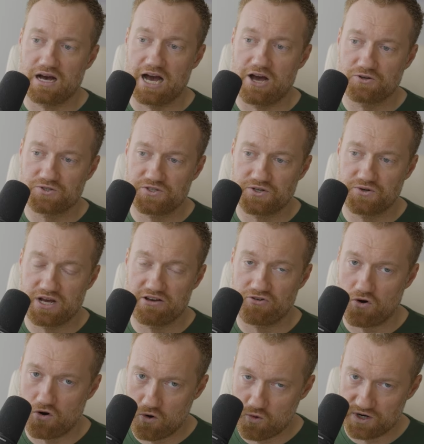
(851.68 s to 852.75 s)
I also have
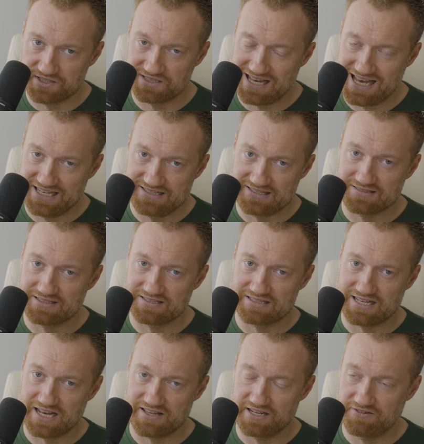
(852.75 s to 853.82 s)
always hastened to
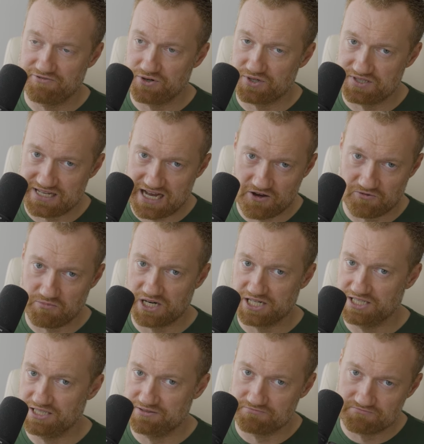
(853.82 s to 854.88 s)
say that if you're a sound
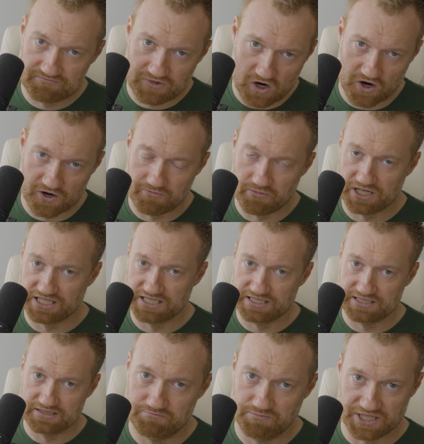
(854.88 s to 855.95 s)
money, hard
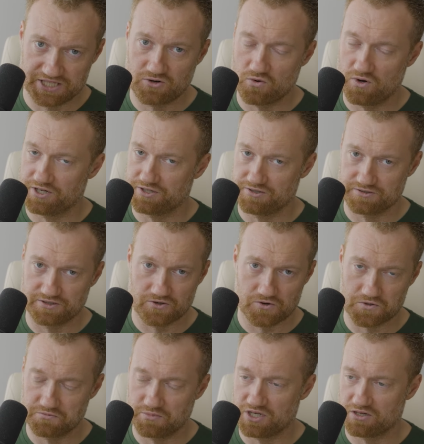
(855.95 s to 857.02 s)
money, Bitcoiner,
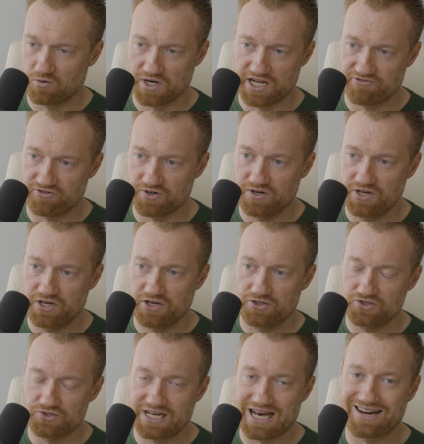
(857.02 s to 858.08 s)
gold bug, whatever,
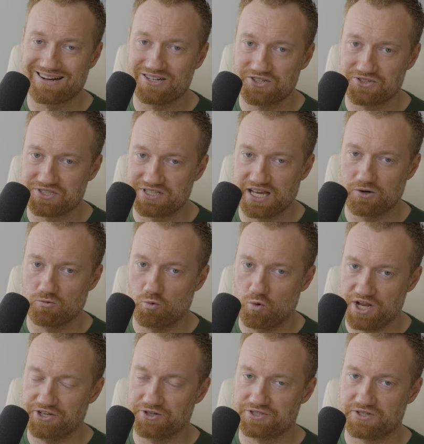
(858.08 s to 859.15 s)
you got to understand
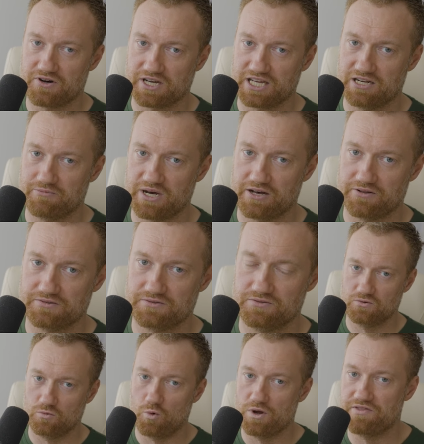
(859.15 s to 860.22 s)
when you're talking about
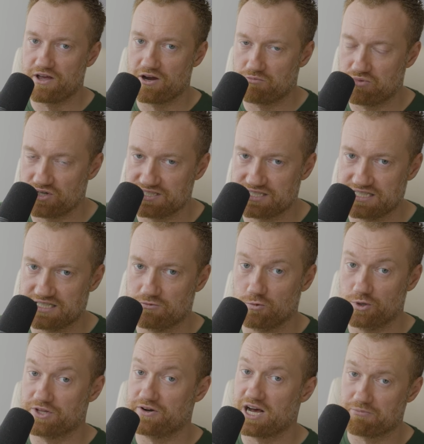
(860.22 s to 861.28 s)
when they're printing,
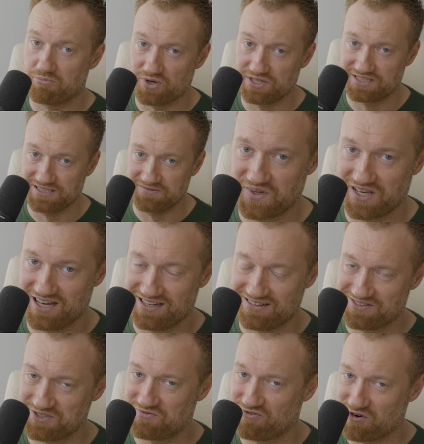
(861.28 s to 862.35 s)
when they're not printing, okay?
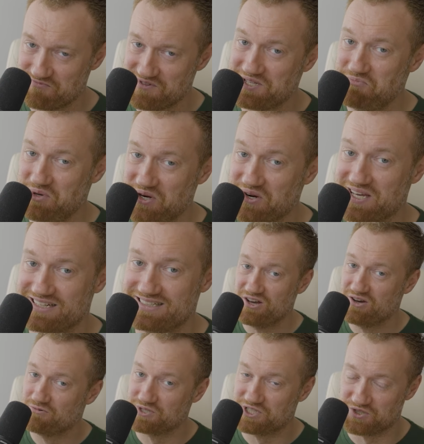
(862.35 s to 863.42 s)
Because from this
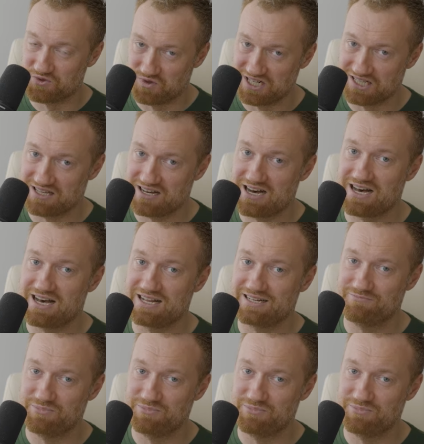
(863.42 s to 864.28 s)
period, which is when a lot of